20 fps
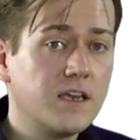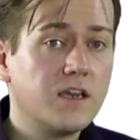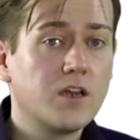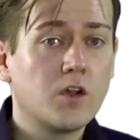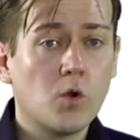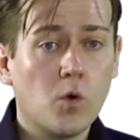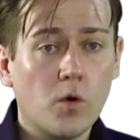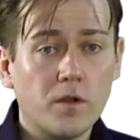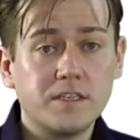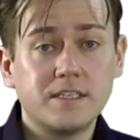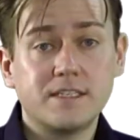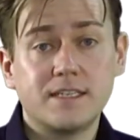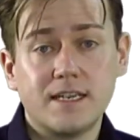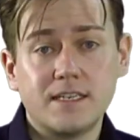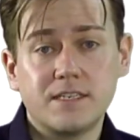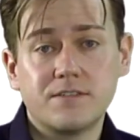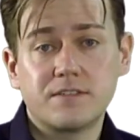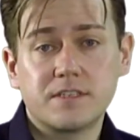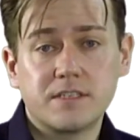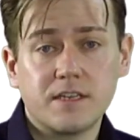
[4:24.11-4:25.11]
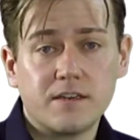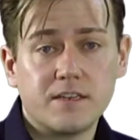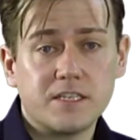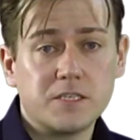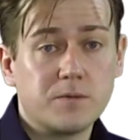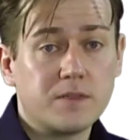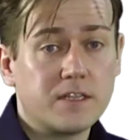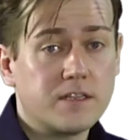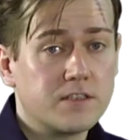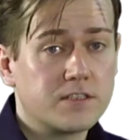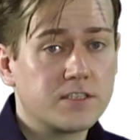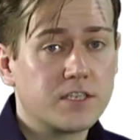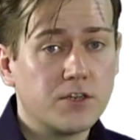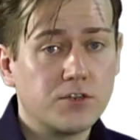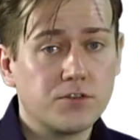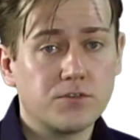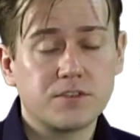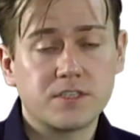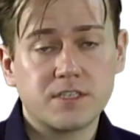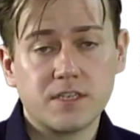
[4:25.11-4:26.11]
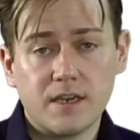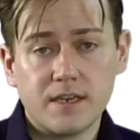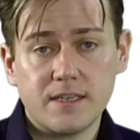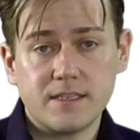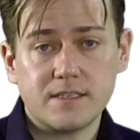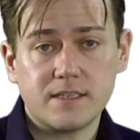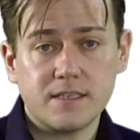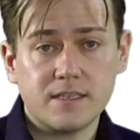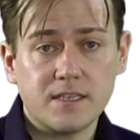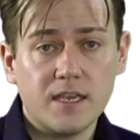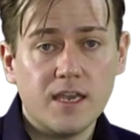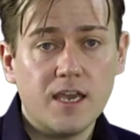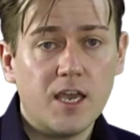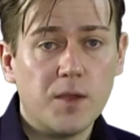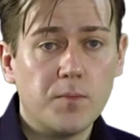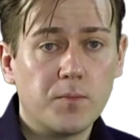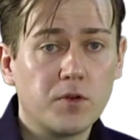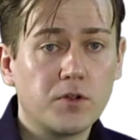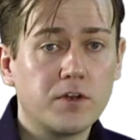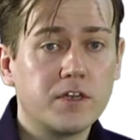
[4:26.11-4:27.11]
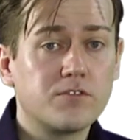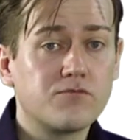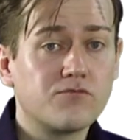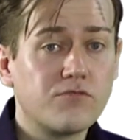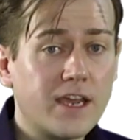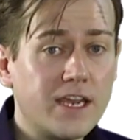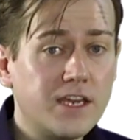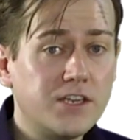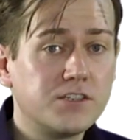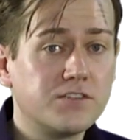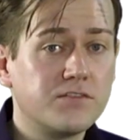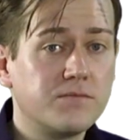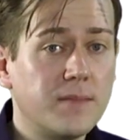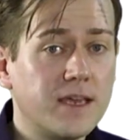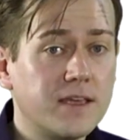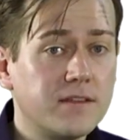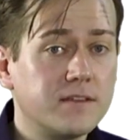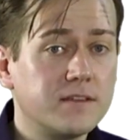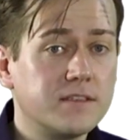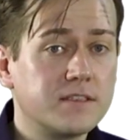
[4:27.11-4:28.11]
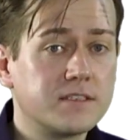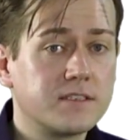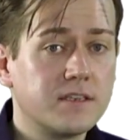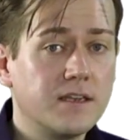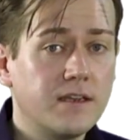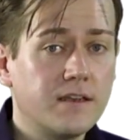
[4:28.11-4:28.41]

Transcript: quantitative studies within the social sciences employ a range of methods